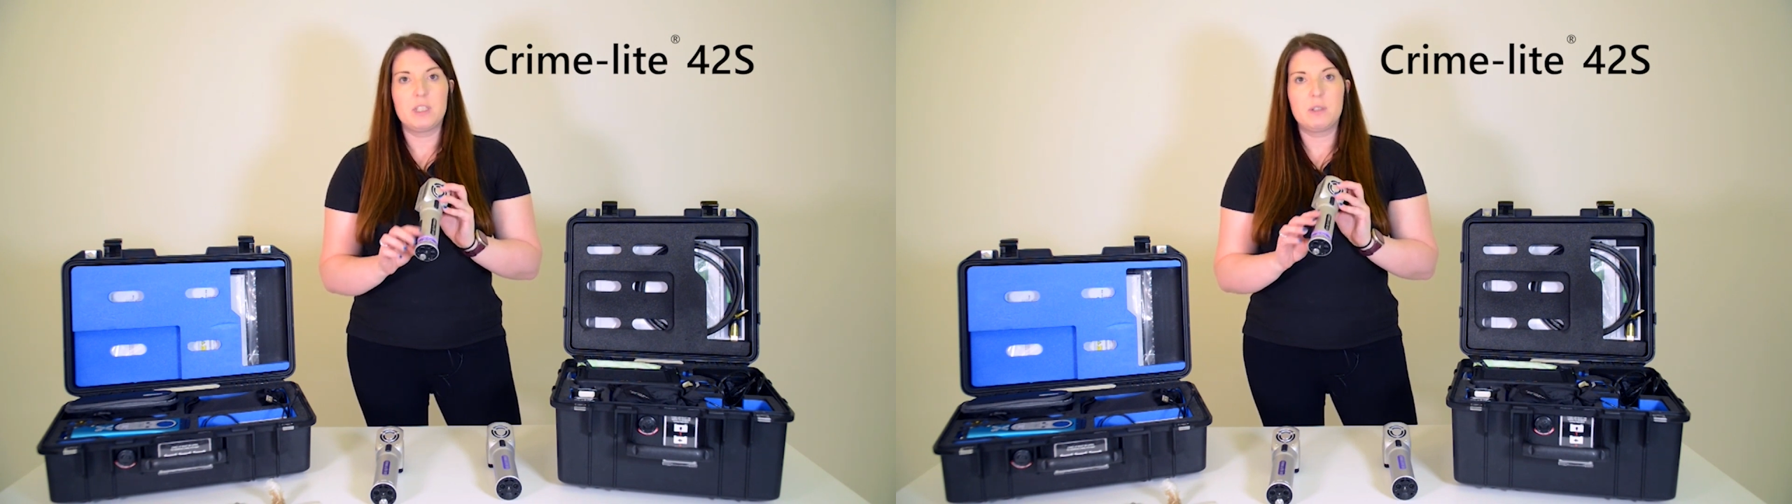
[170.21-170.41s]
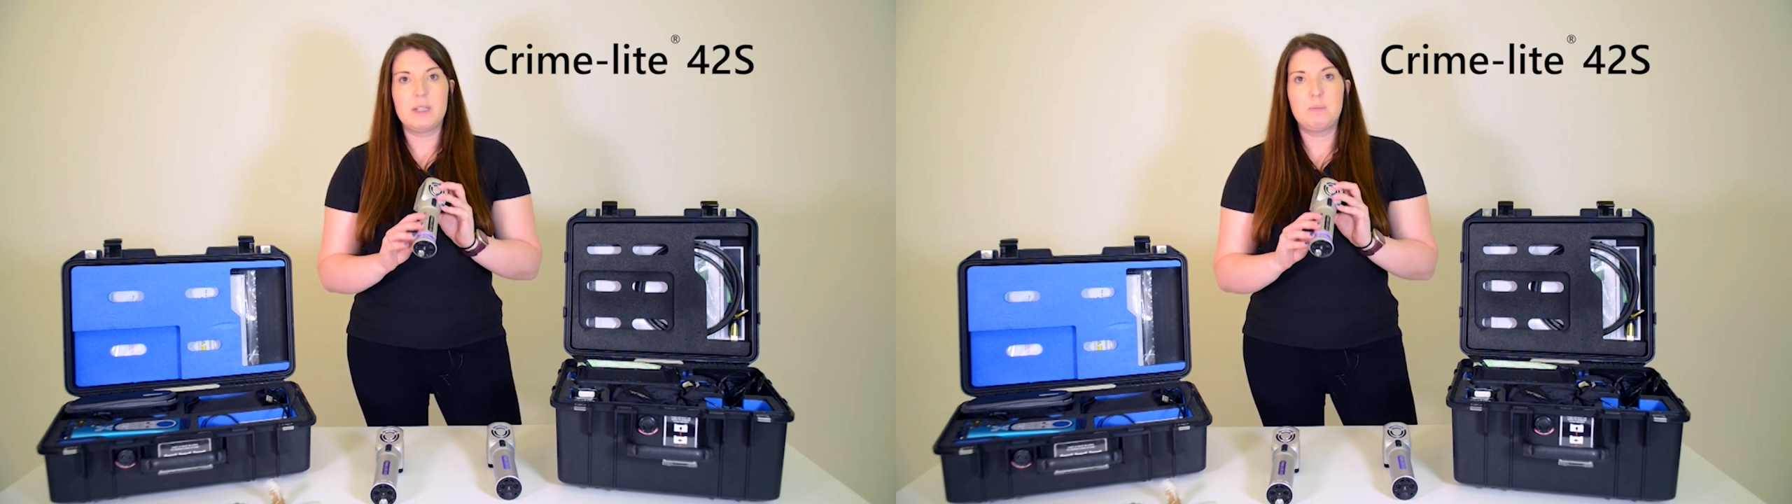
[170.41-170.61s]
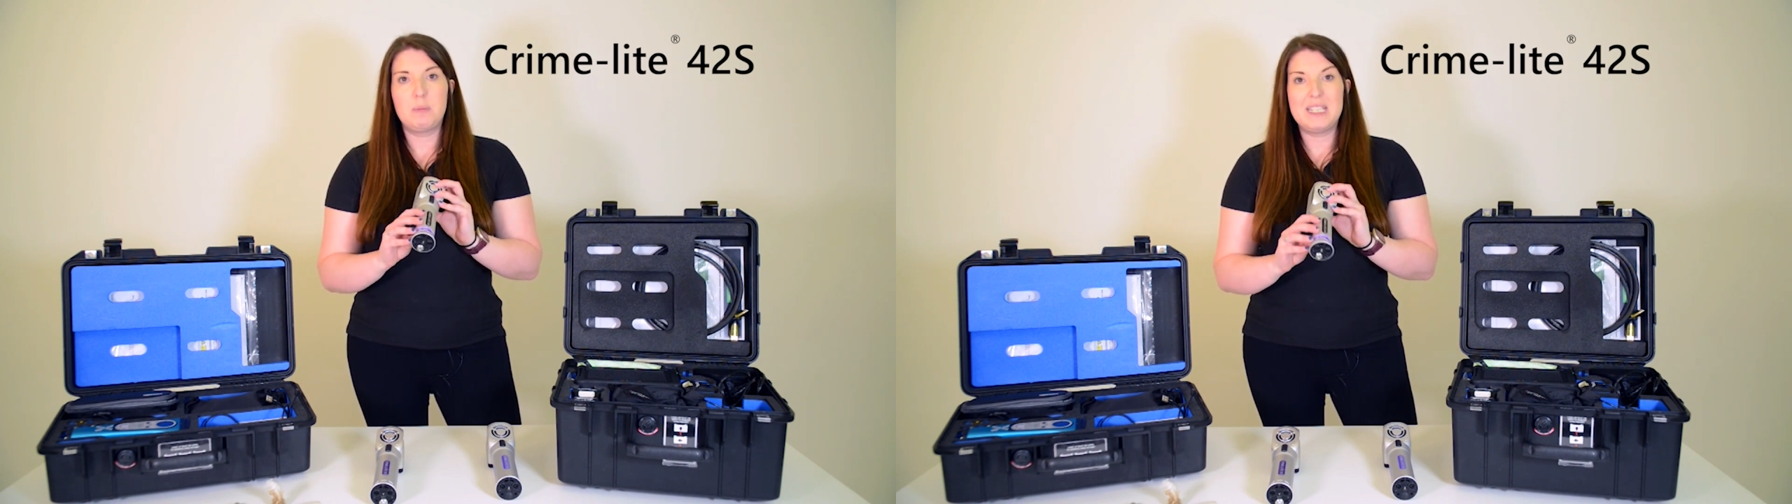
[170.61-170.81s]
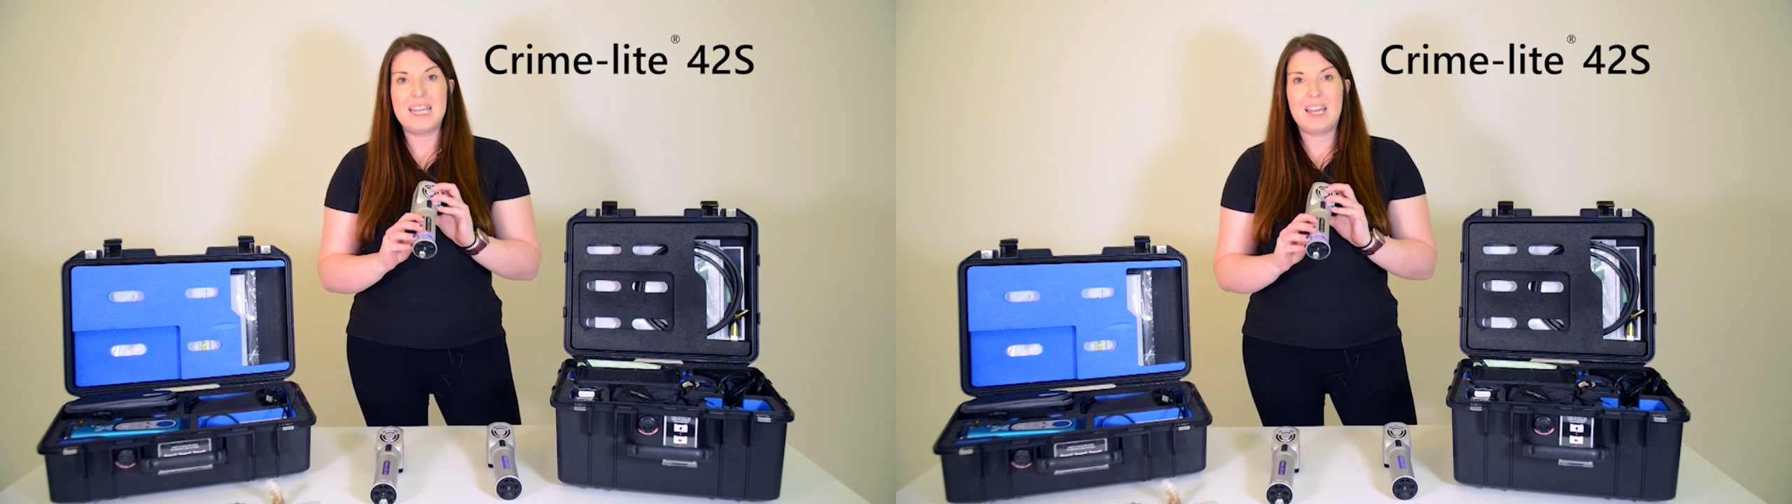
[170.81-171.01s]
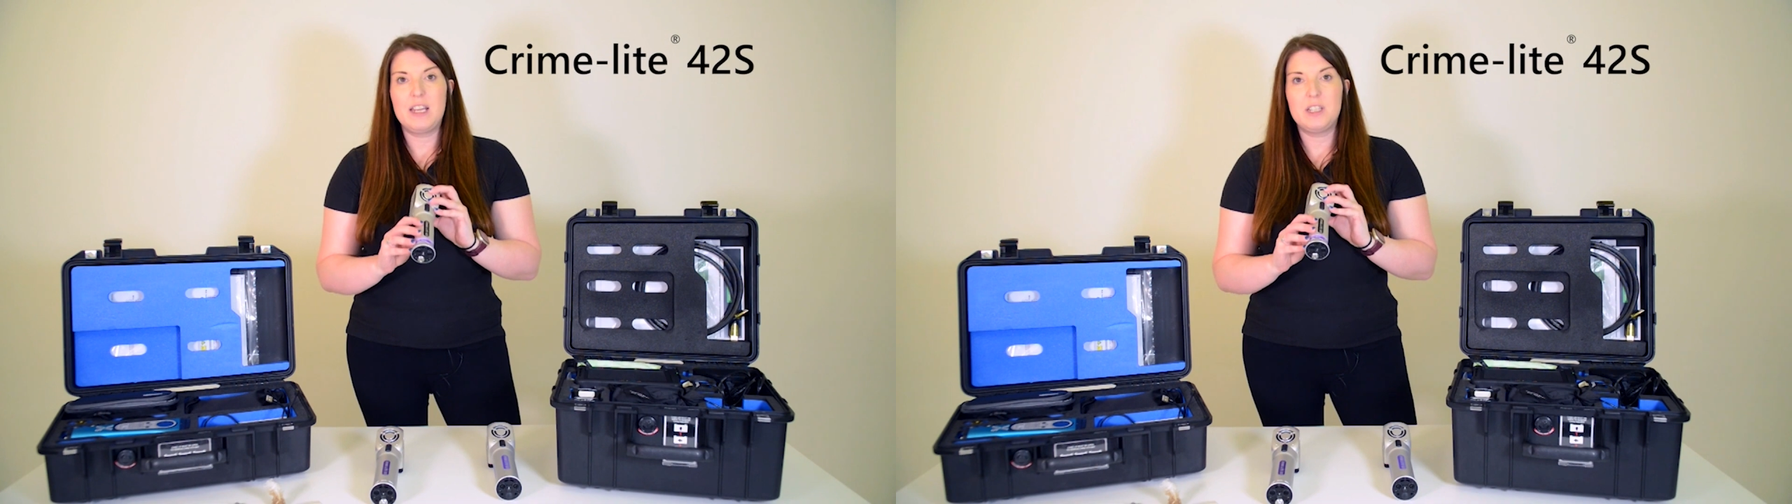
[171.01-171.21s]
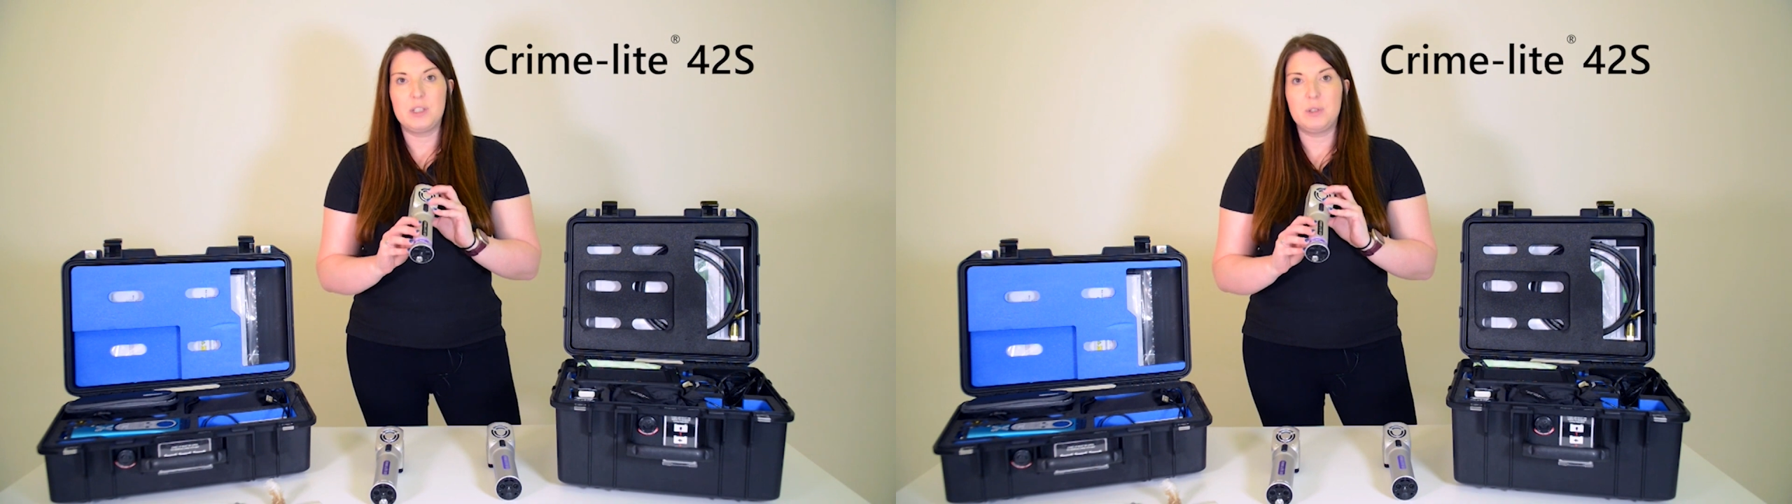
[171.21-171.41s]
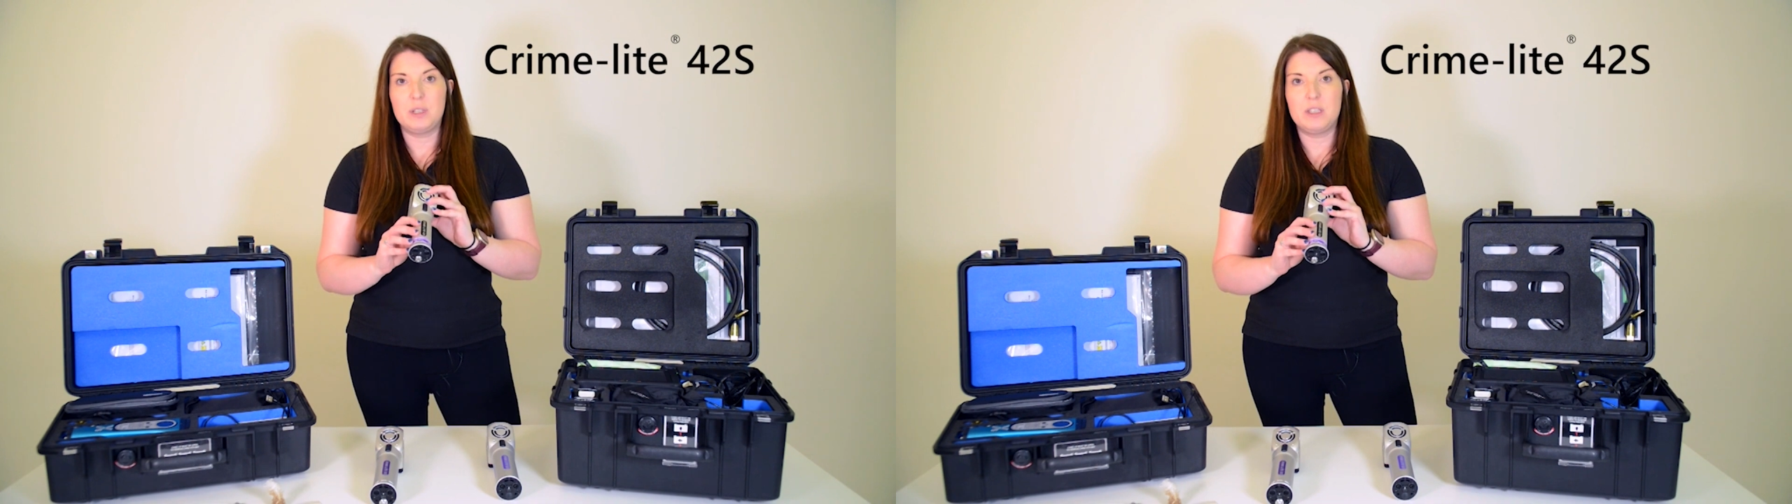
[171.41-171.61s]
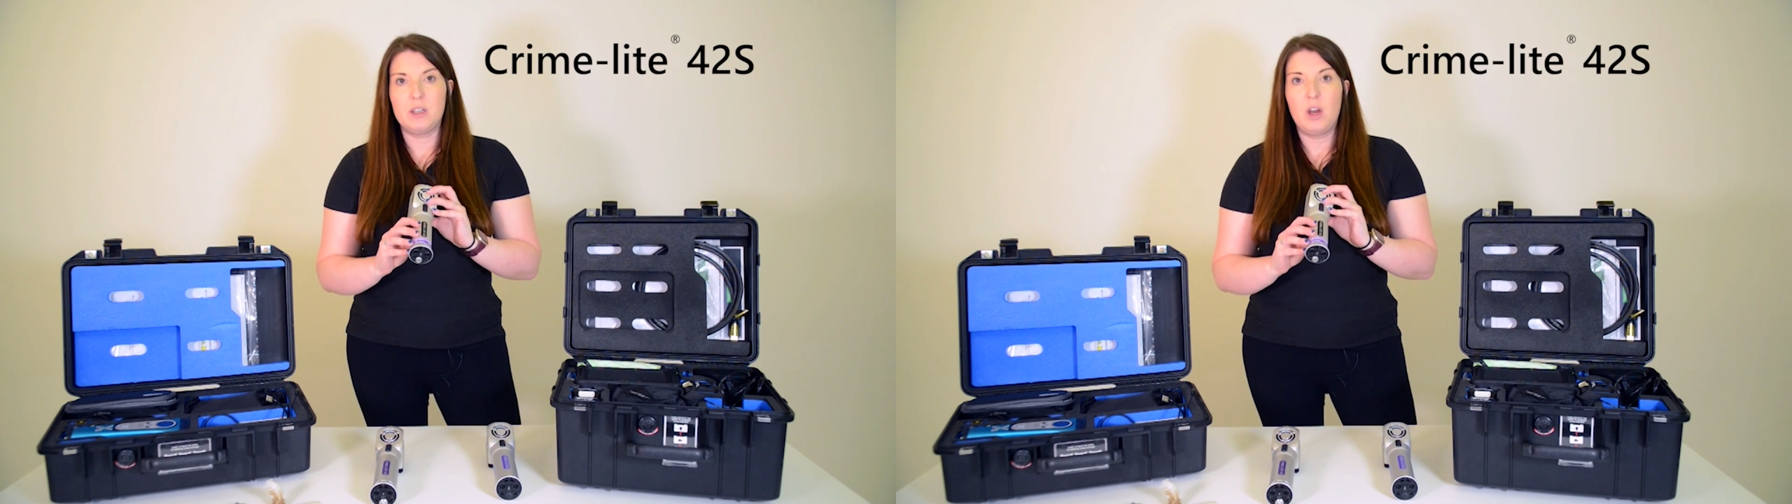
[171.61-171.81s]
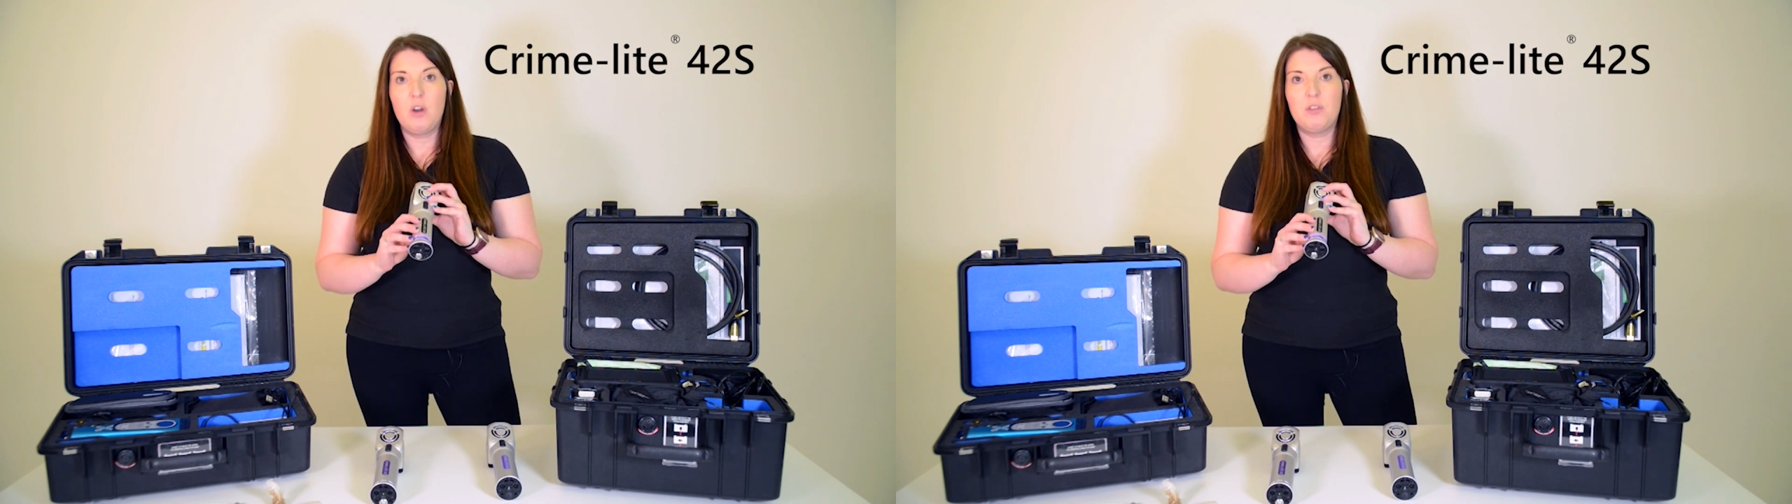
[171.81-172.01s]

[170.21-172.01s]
so it's particularly suited